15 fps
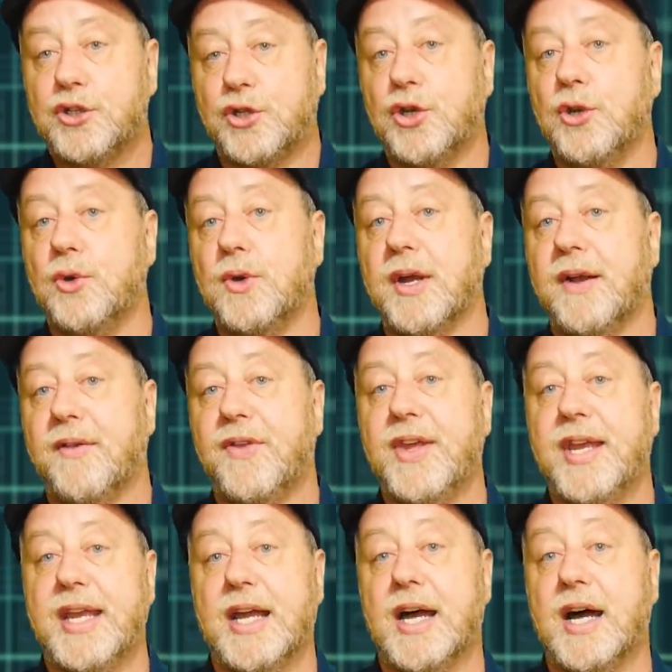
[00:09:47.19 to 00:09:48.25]
to
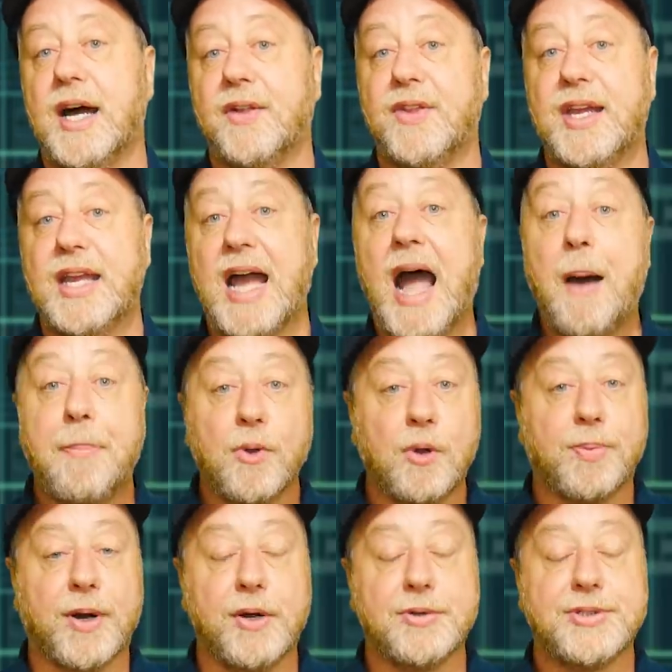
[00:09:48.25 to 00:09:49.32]
the, uh, the Apple
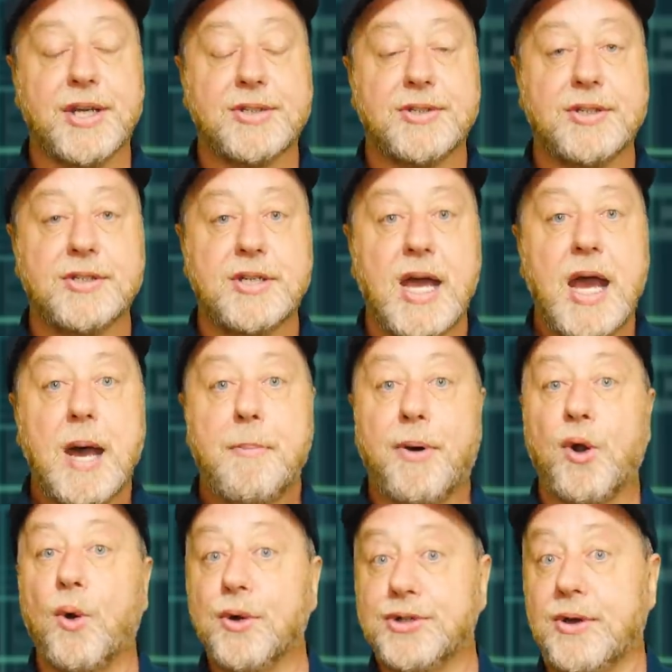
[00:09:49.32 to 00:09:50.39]
processors.
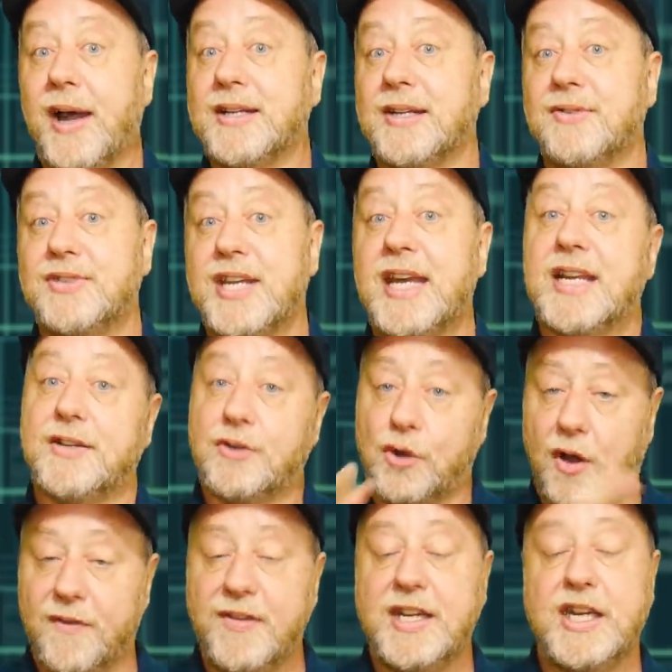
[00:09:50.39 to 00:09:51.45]
But also, as I've said, and as I've
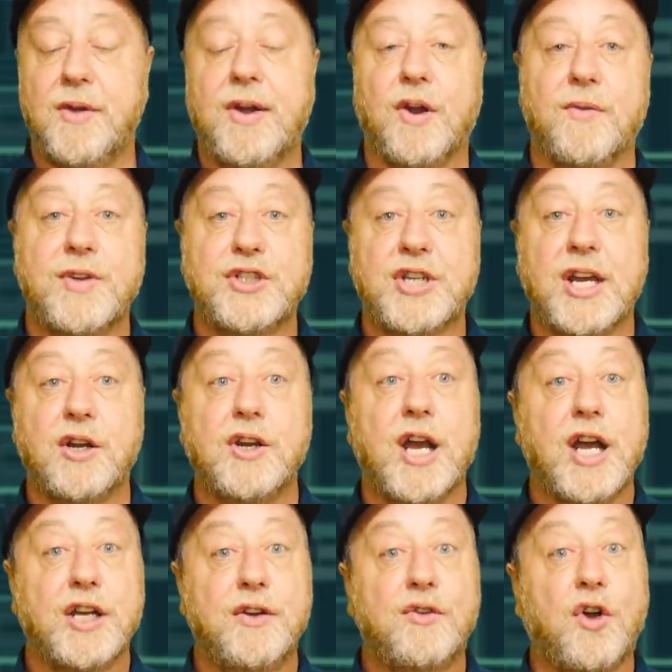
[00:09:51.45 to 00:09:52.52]
got a video here on this channel,
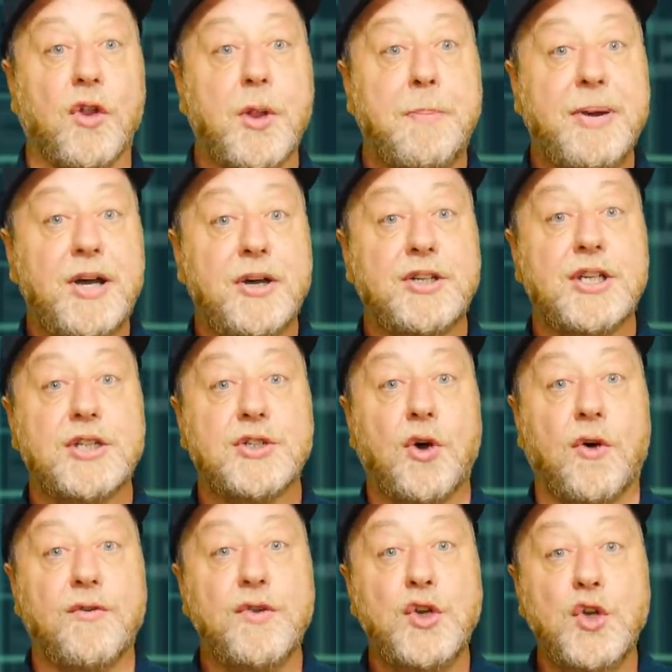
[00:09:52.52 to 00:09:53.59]
you've got the purchase
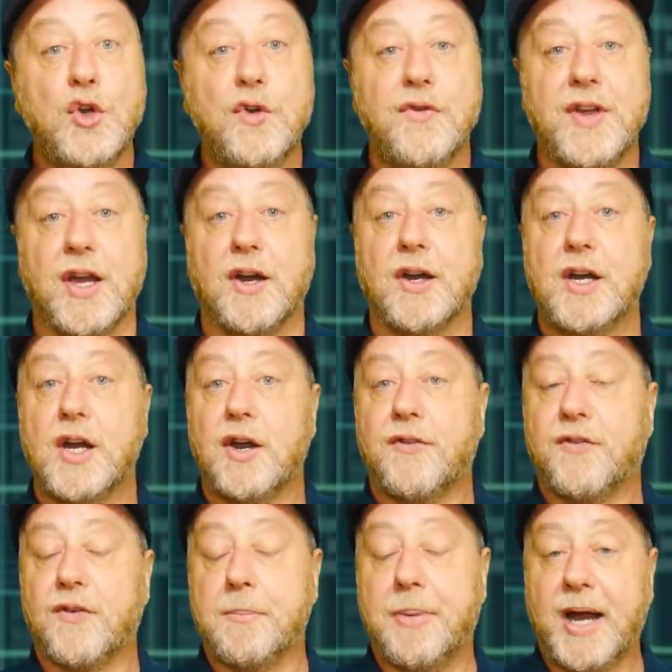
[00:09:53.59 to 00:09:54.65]
of Nuvia
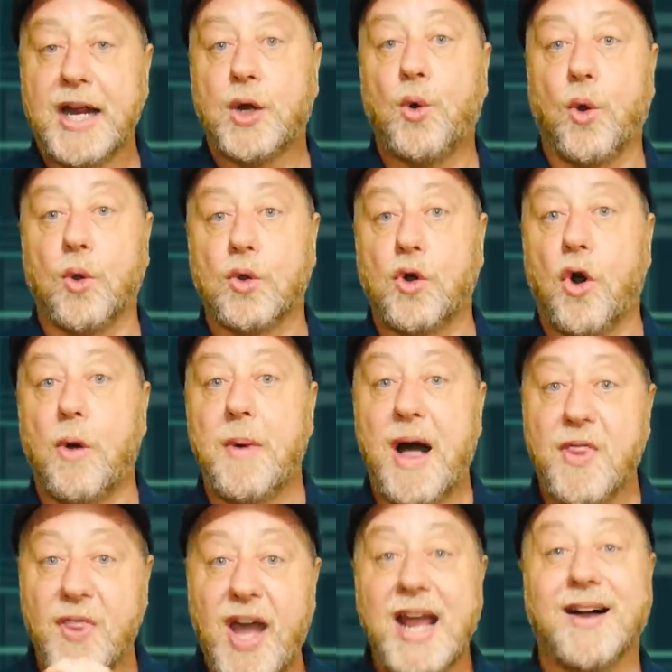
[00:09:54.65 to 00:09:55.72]
by Qualcomm,
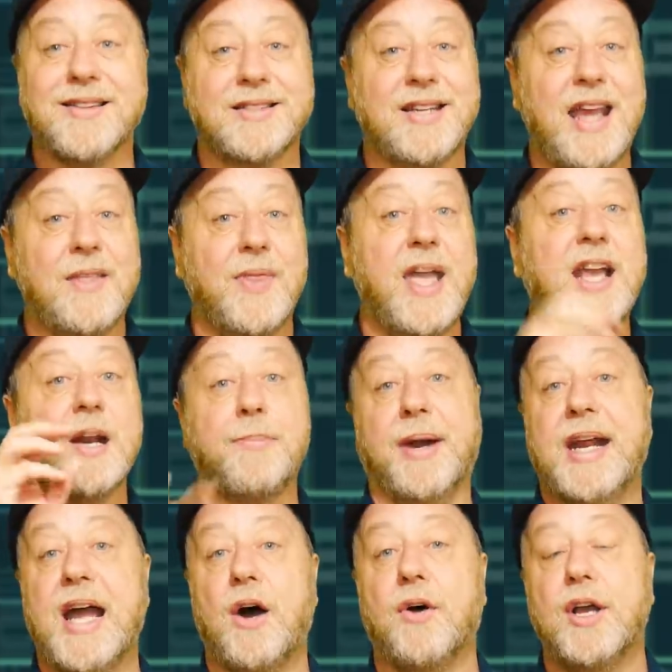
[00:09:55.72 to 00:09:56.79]
and they are saying they're going to
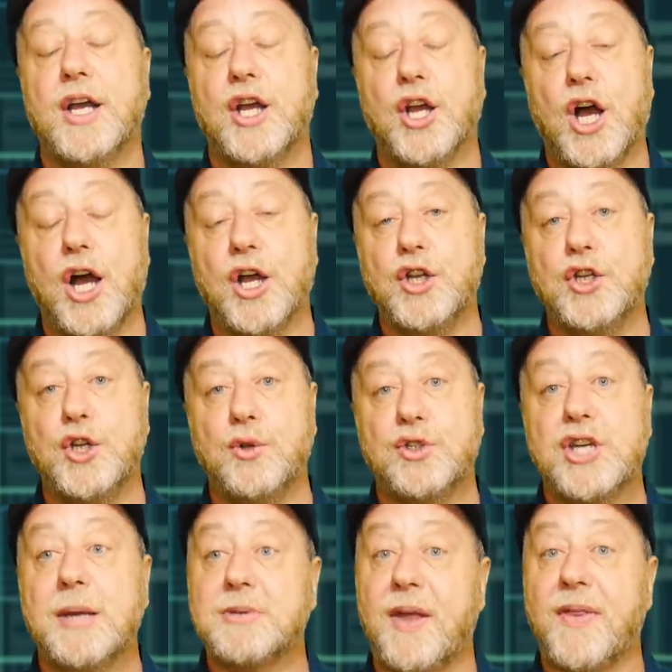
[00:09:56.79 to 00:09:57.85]
bring out uh, new
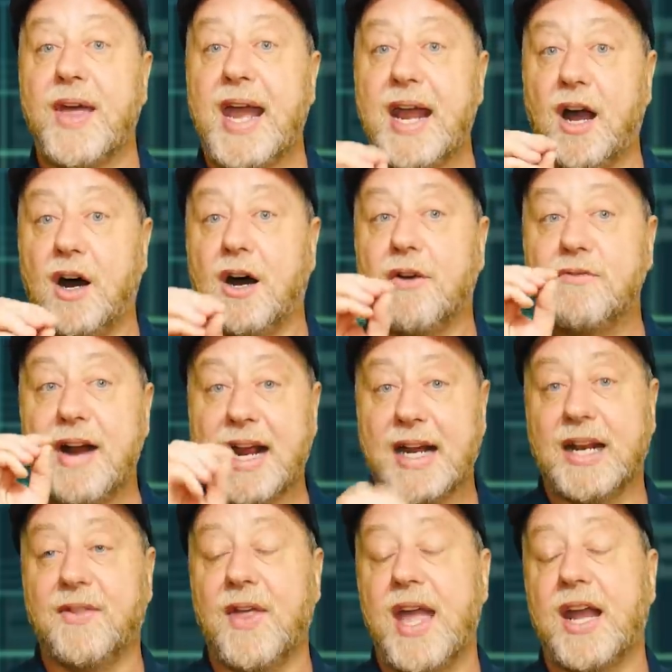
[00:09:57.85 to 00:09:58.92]
chips, and they are
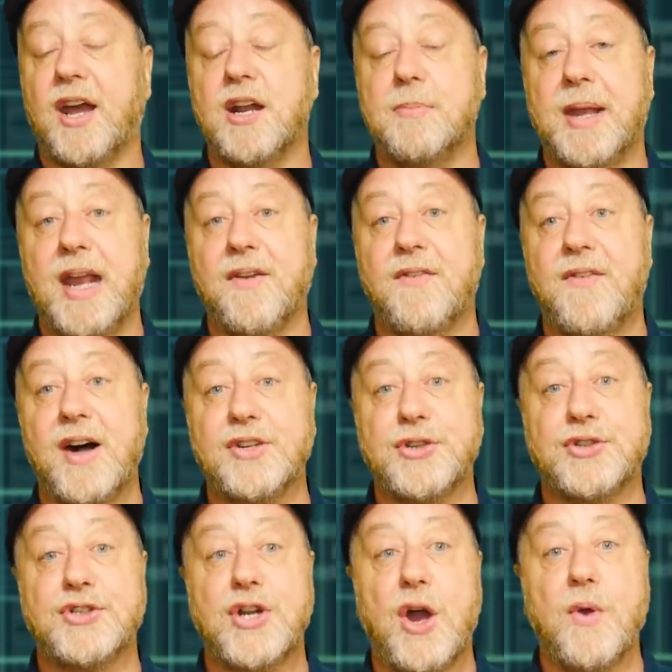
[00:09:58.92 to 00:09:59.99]
reckoning they're going to be even
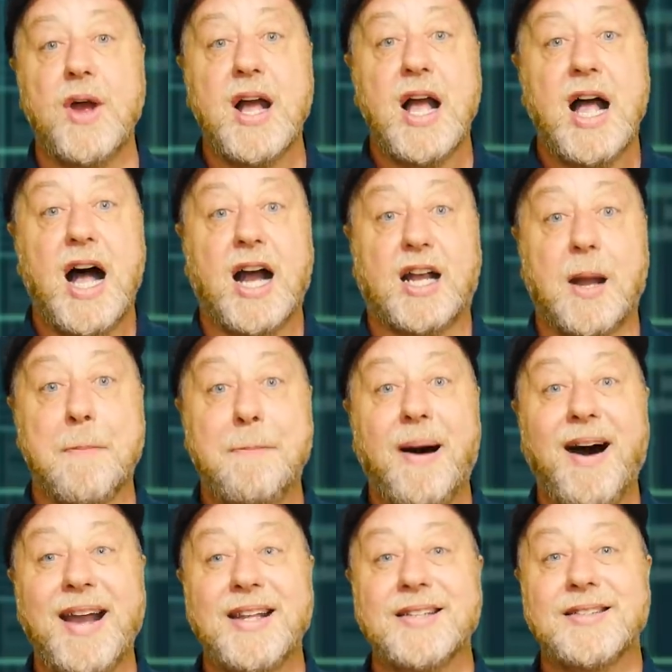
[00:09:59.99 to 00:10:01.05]
faster. So a
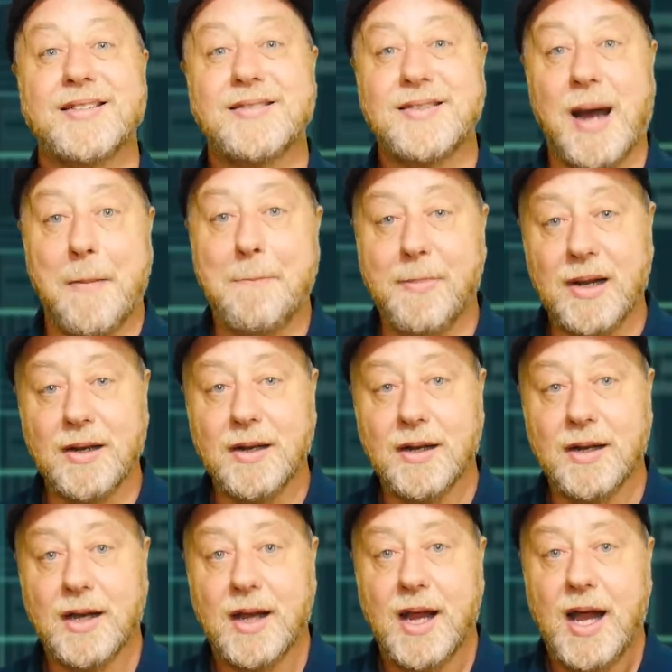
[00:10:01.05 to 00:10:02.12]
combined stumble,
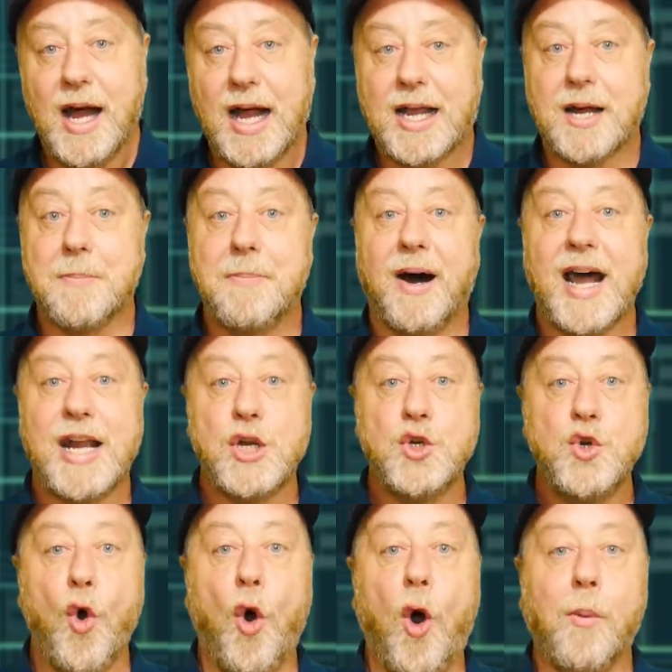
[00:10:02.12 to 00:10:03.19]
a
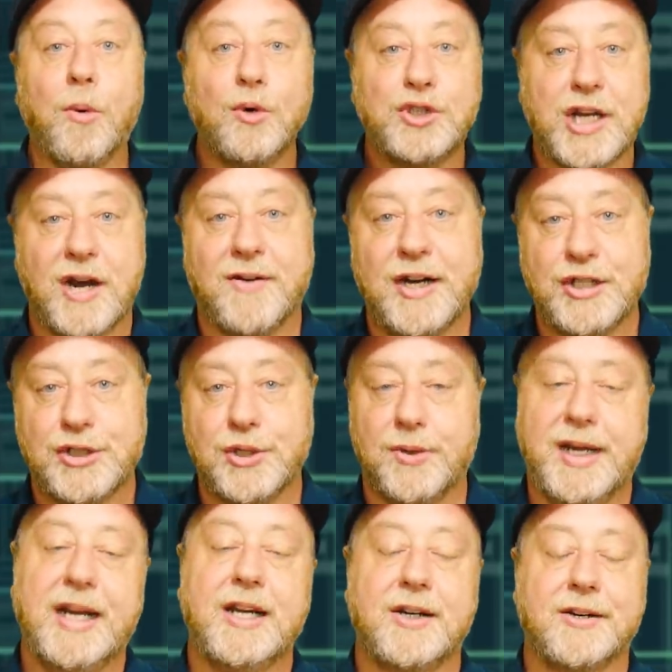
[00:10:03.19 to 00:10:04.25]
combined normal
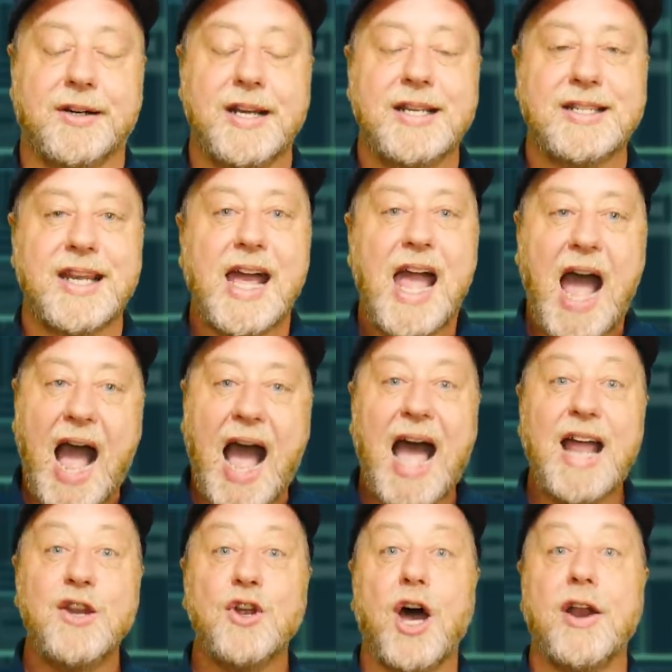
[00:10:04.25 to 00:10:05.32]
generational increase,
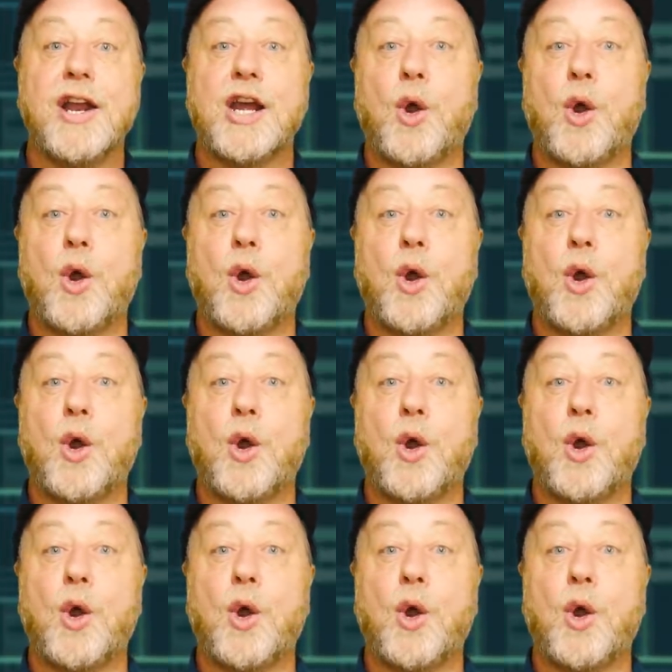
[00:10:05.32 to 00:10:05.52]
and an